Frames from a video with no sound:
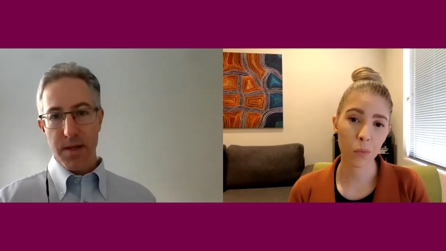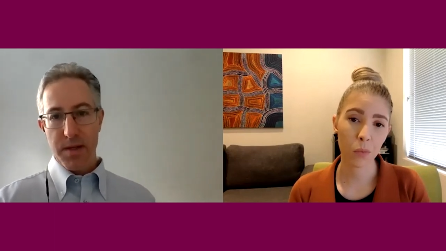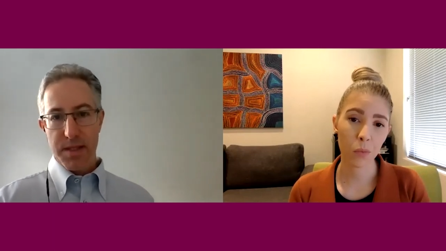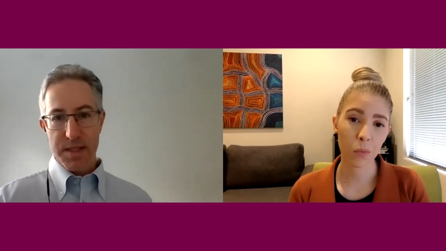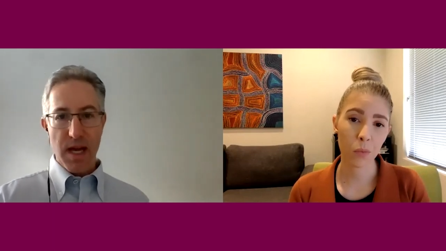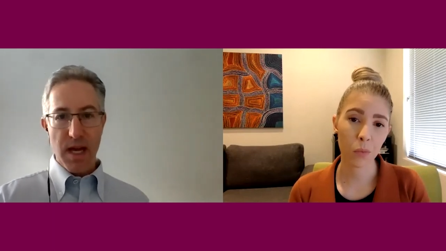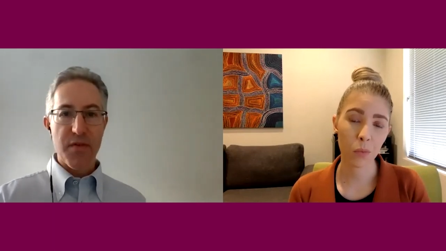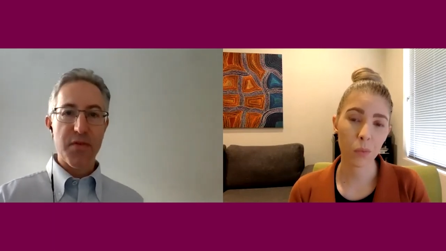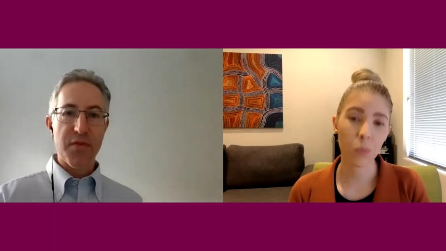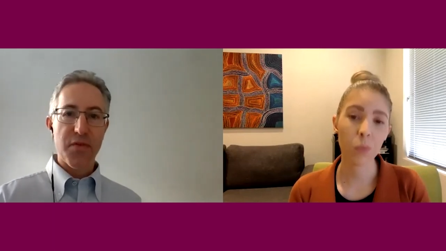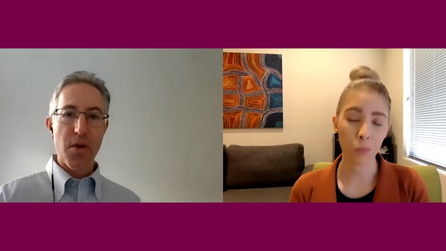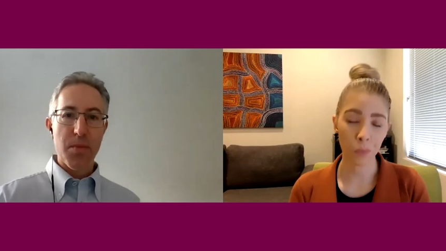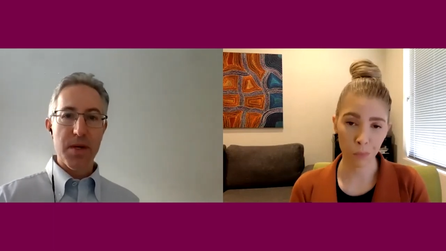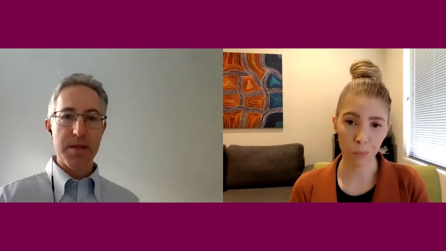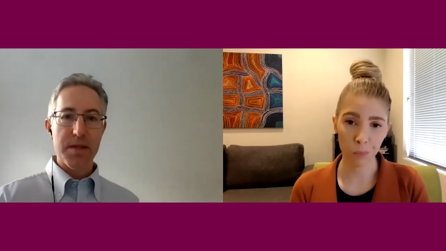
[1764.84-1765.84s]
Speaker 1: suffer
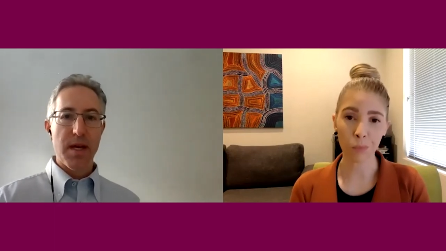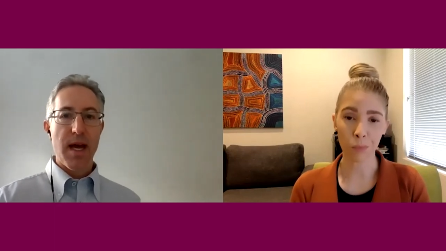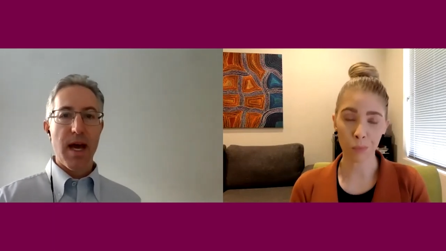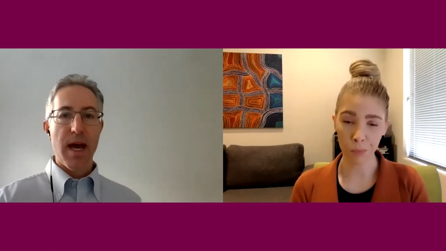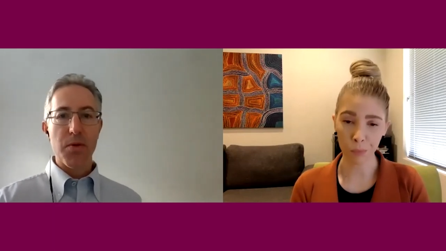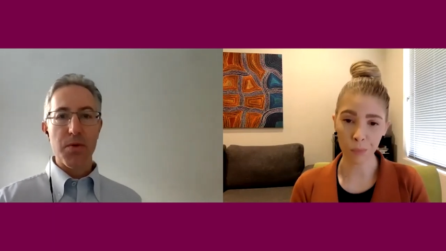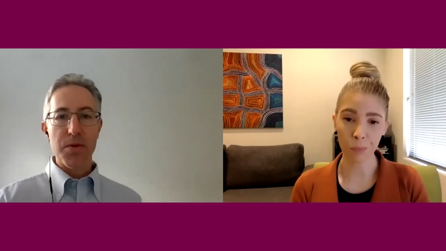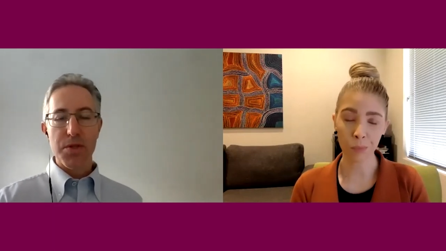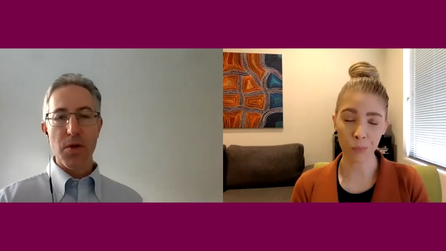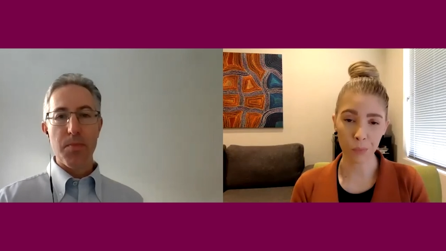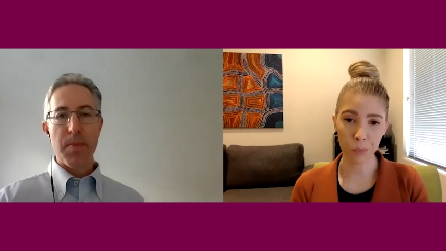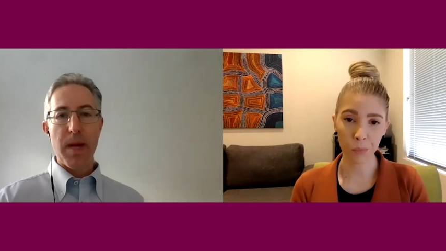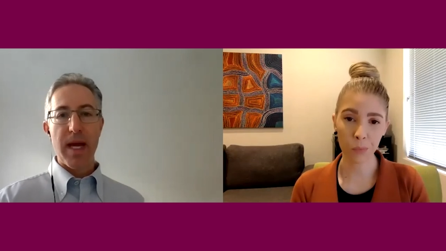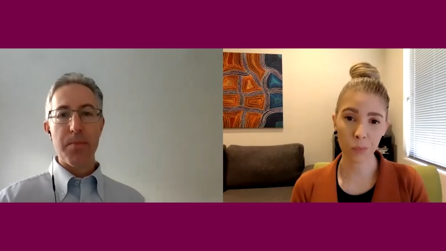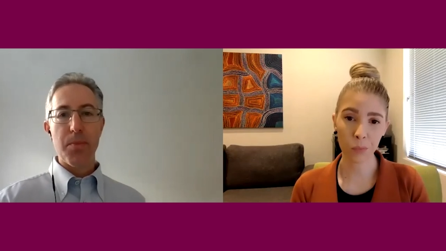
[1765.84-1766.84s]
from it and mm. also
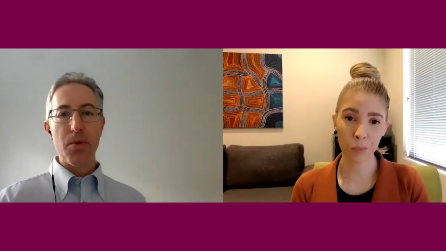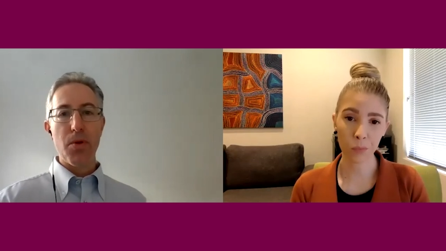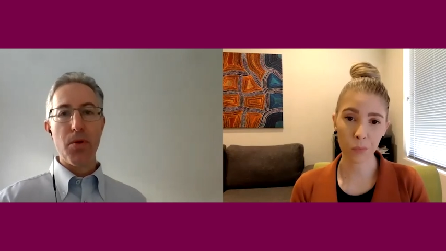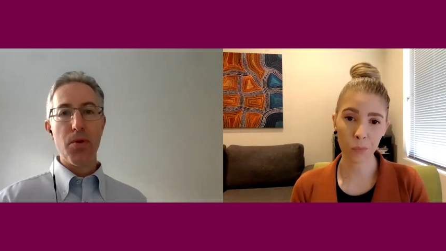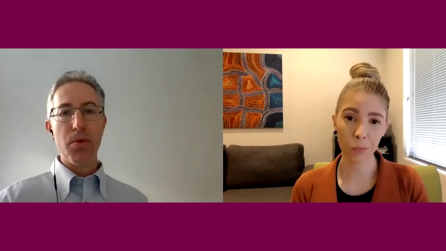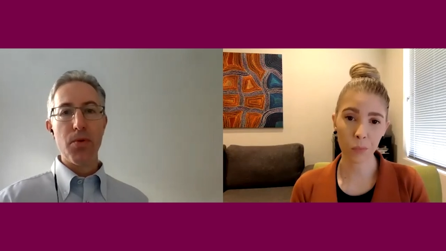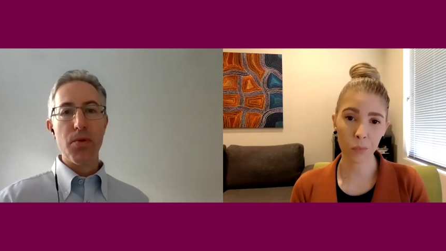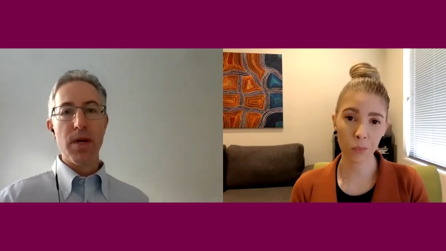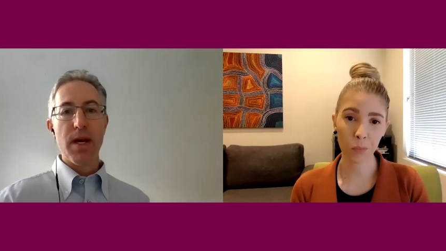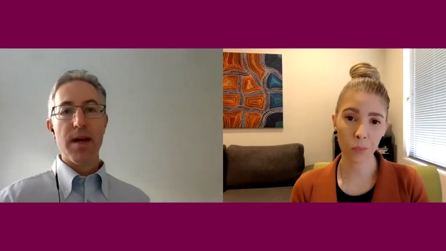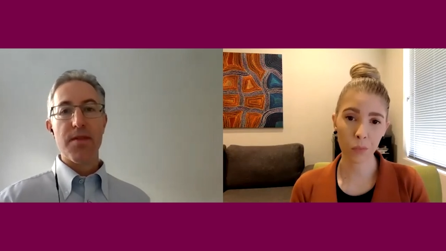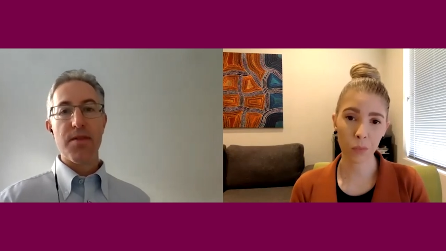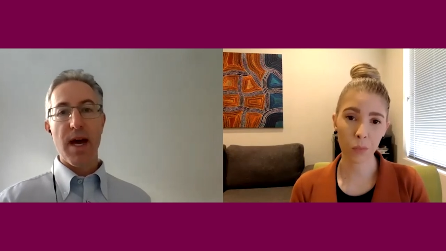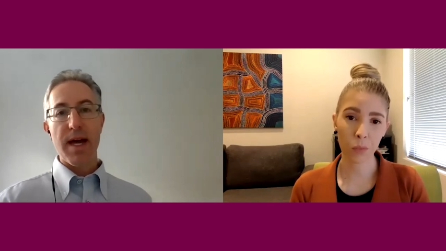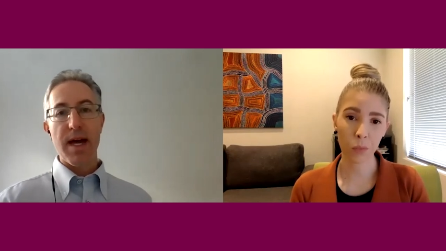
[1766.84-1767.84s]
people who
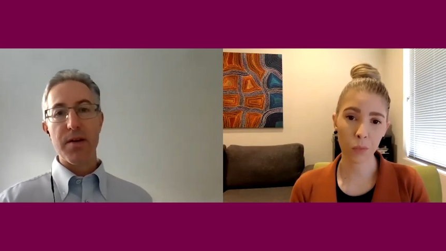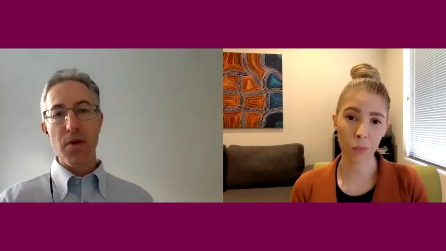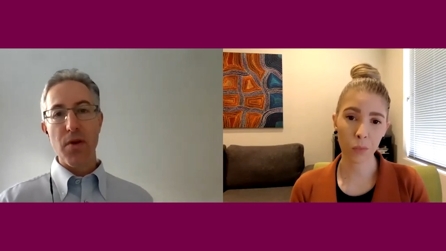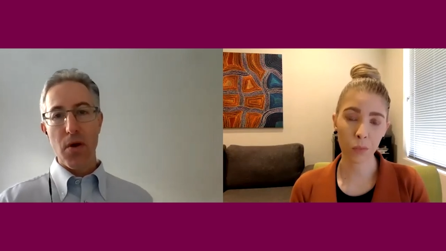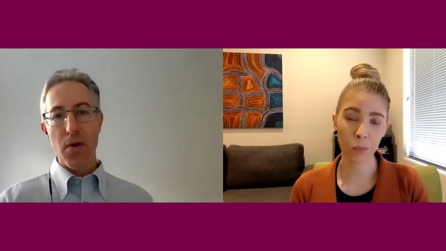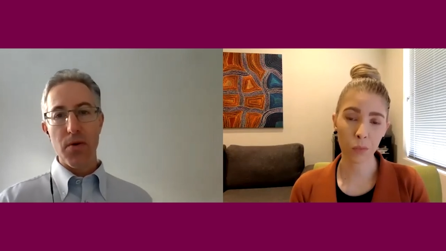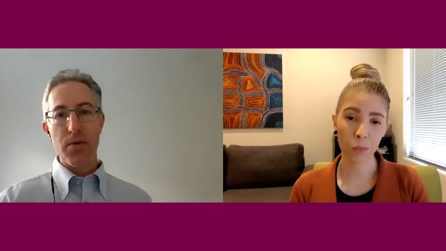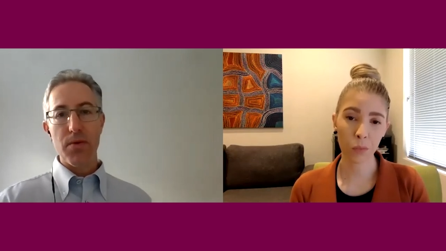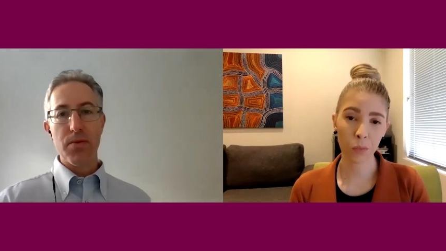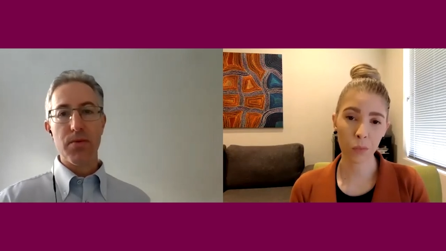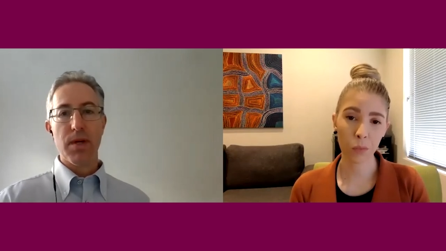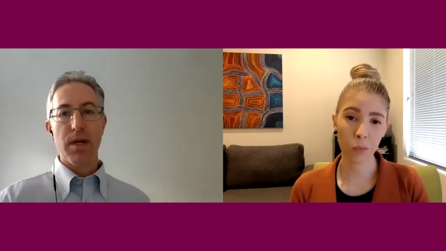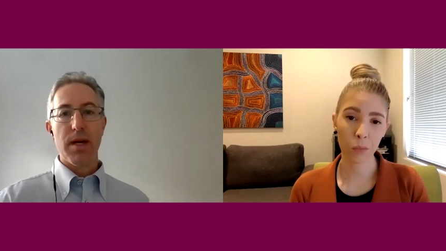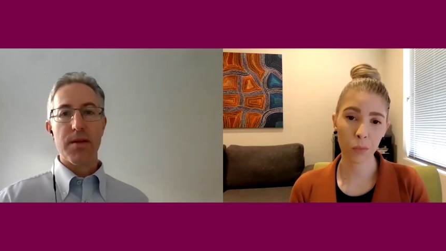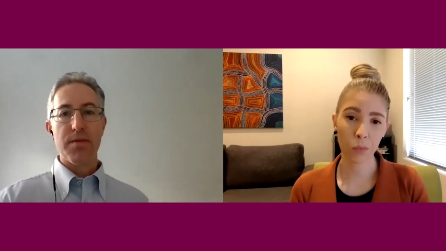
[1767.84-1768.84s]
they know
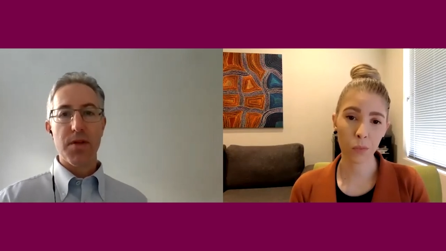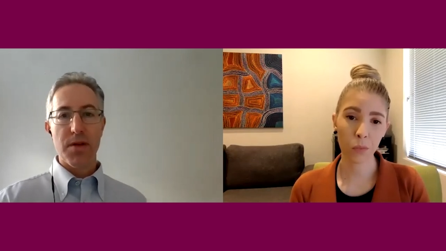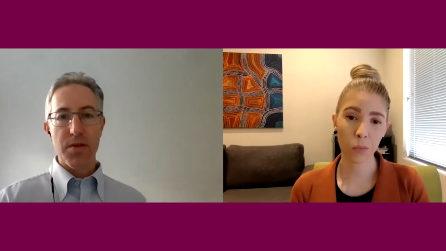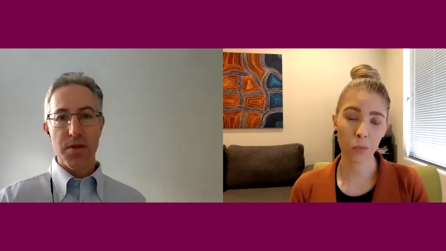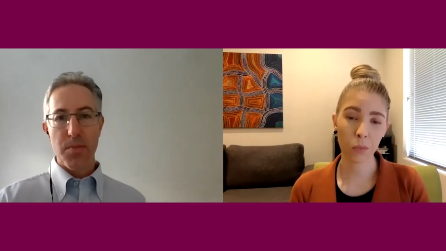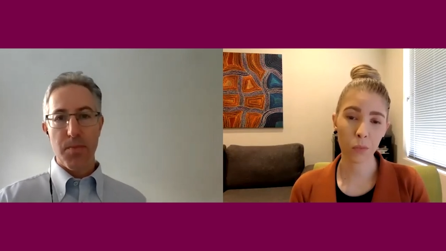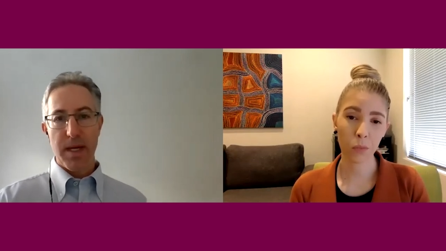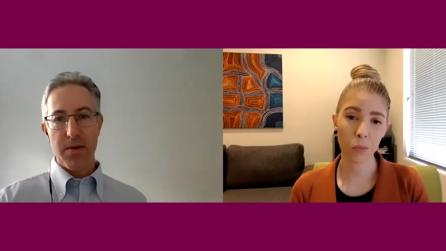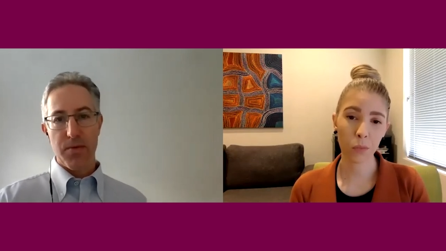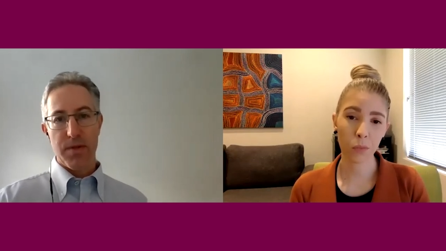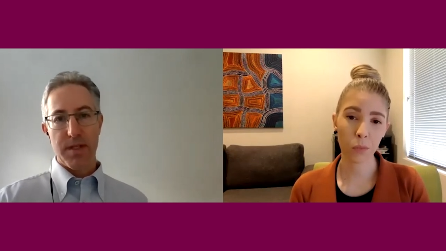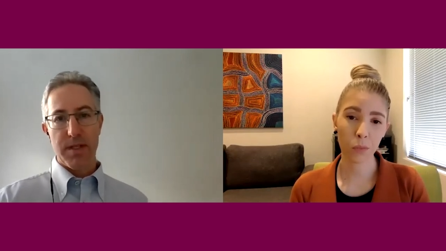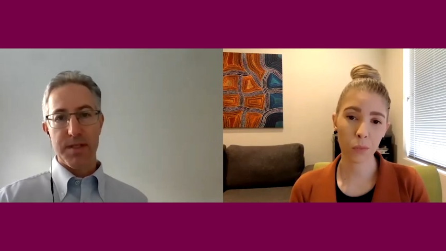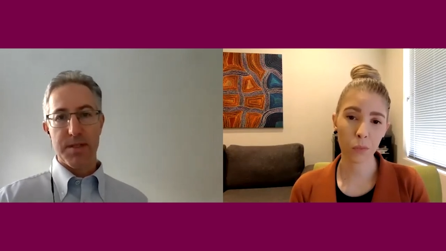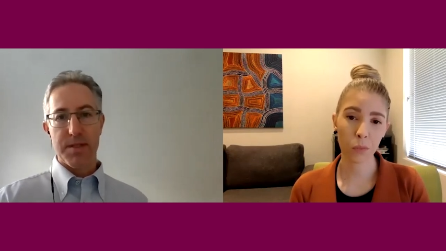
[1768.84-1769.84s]
that the better it
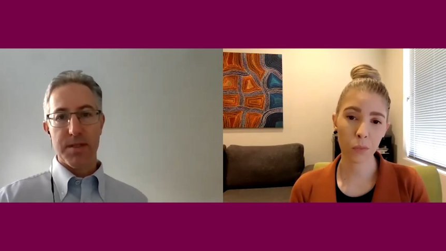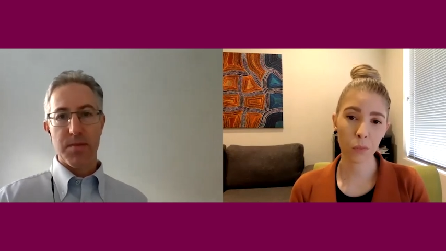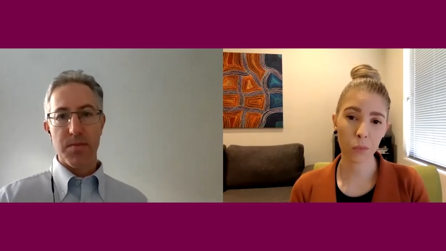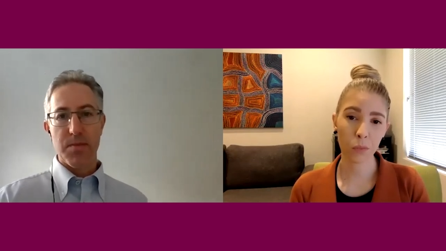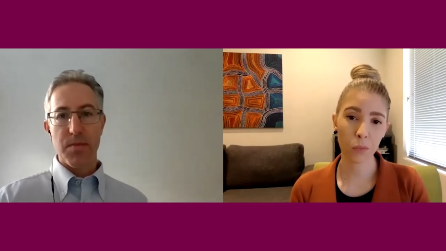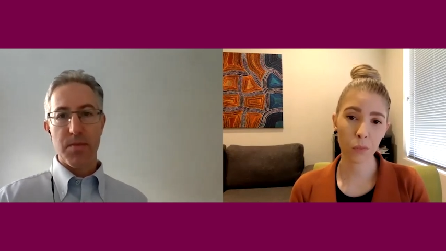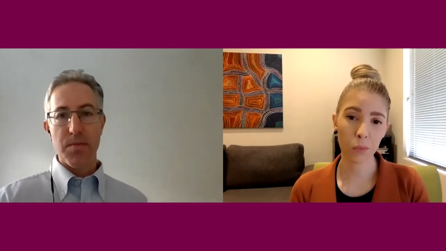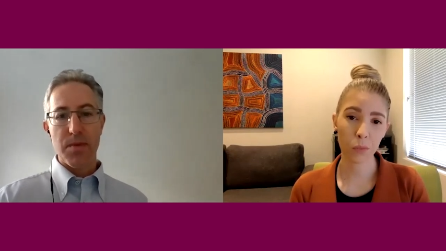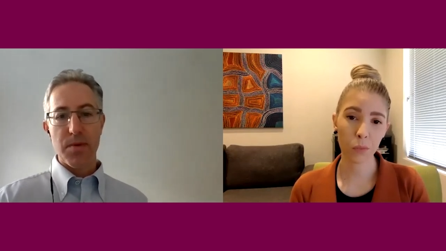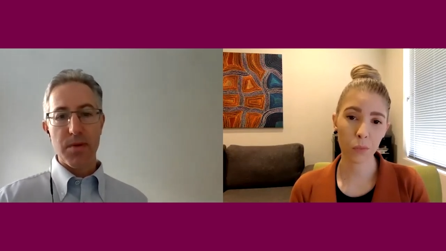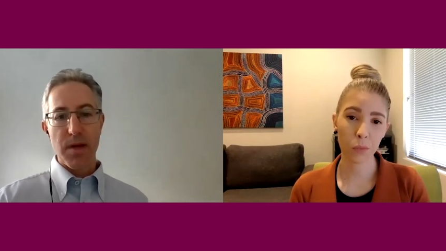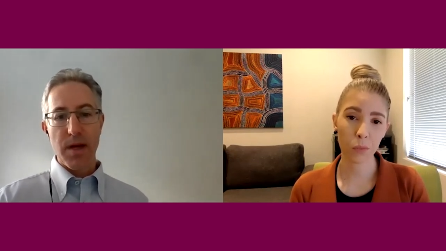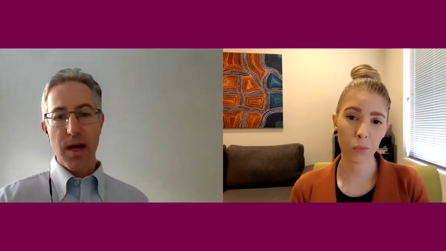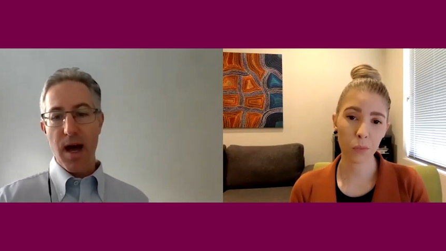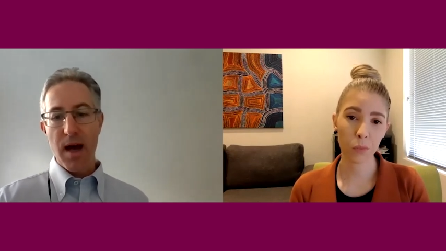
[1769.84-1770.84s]
is
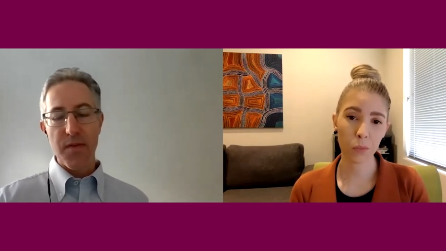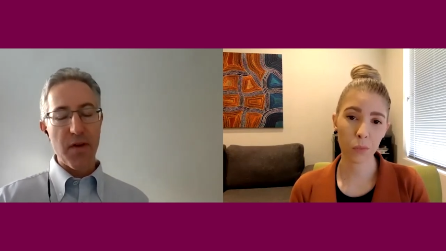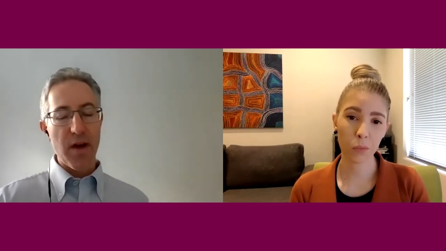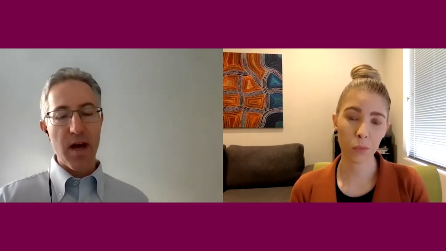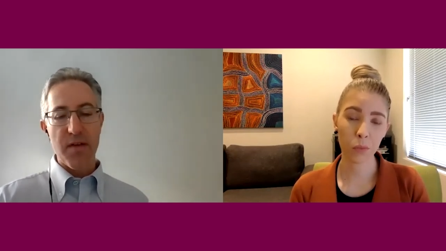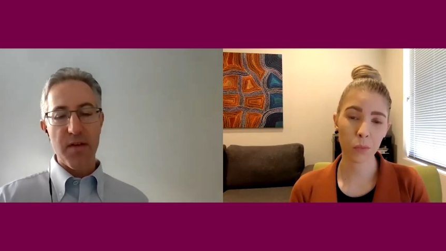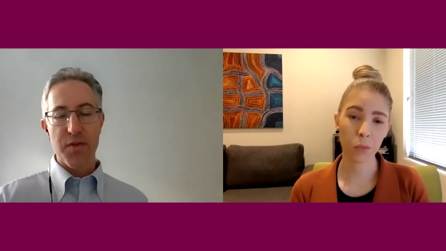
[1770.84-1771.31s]
half half